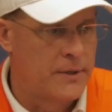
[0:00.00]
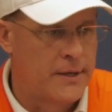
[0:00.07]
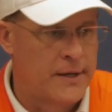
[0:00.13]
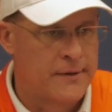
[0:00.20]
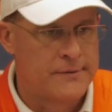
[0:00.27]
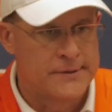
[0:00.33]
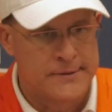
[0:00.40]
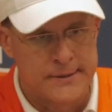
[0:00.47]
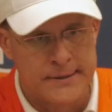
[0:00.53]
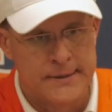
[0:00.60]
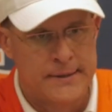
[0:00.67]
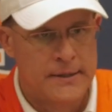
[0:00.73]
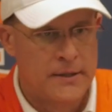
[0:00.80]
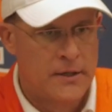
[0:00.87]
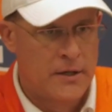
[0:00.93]
Obviously,
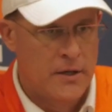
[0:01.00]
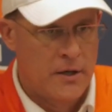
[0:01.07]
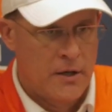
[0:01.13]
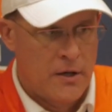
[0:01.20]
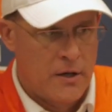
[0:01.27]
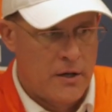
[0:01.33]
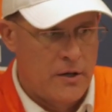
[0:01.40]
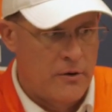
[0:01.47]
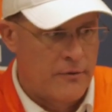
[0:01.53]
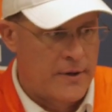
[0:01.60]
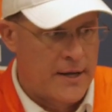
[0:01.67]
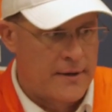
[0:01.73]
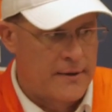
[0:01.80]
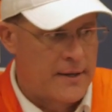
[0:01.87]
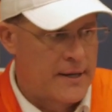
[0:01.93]

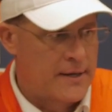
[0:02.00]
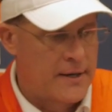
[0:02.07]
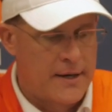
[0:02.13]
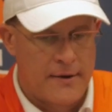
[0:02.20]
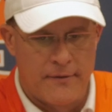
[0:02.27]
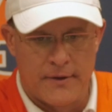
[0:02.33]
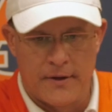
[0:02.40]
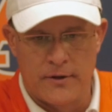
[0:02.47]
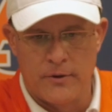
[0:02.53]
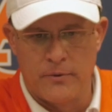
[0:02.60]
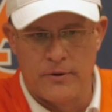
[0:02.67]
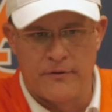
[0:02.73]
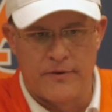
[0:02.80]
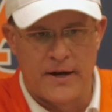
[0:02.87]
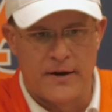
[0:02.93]
that doesn't have anything to do
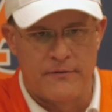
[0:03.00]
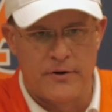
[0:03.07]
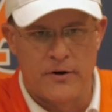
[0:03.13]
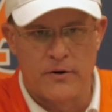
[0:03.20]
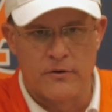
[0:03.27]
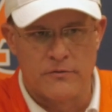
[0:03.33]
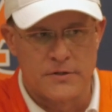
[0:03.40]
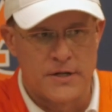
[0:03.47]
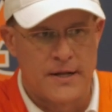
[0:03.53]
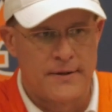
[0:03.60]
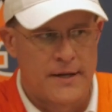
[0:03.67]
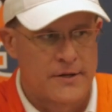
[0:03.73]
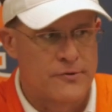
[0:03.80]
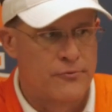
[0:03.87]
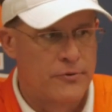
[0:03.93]
with the five turnovers.
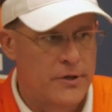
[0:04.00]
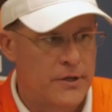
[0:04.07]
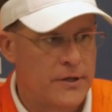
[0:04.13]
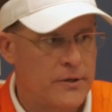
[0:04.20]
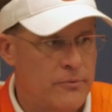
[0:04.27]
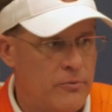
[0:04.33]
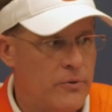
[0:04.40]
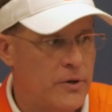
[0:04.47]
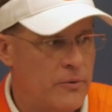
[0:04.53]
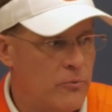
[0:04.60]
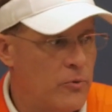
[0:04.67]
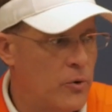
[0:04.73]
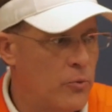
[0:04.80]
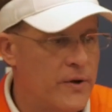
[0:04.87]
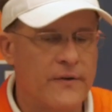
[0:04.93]
That's really what
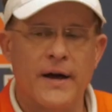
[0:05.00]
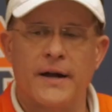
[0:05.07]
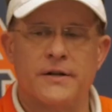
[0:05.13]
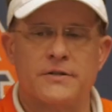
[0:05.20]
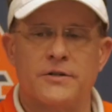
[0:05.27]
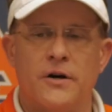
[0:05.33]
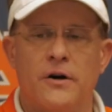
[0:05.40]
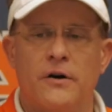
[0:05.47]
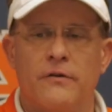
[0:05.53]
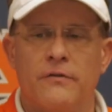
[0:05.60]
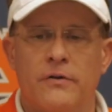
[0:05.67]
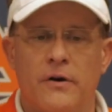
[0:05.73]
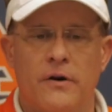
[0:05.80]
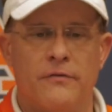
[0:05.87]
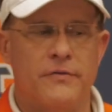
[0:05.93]
we've got to solve
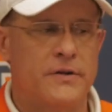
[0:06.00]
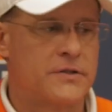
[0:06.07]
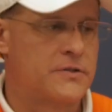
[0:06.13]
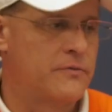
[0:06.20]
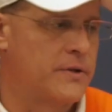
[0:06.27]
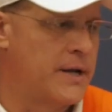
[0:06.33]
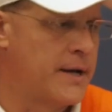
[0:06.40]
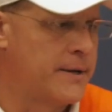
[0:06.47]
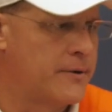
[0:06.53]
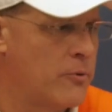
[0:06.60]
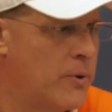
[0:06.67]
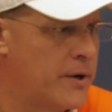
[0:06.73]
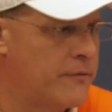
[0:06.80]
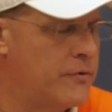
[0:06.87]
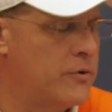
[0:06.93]
offensively. Had
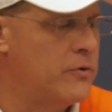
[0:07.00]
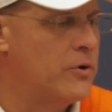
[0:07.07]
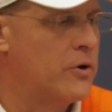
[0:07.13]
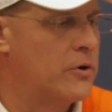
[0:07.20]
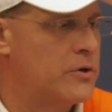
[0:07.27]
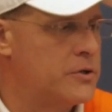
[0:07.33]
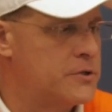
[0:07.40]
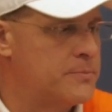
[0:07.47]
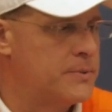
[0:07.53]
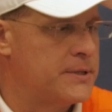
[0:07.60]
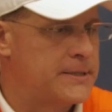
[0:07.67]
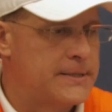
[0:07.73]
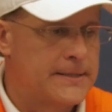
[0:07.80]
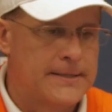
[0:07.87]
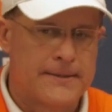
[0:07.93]
quite a few yards,
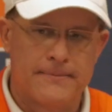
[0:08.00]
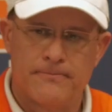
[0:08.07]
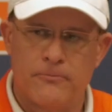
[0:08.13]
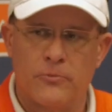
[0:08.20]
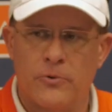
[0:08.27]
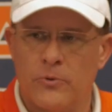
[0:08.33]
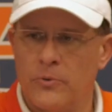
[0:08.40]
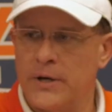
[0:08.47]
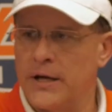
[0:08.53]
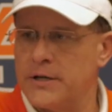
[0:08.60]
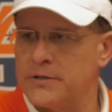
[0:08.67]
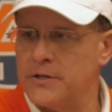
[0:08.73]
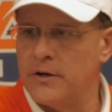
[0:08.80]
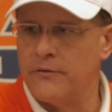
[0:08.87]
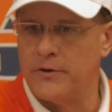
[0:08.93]
but we got
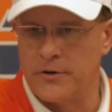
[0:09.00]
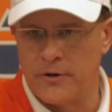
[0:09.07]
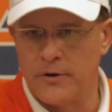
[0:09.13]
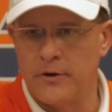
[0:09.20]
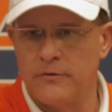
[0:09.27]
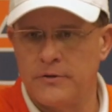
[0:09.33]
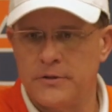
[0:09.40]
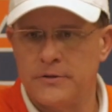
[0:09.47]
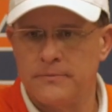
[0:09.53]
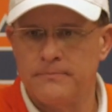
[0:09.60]
to solve the turnovers.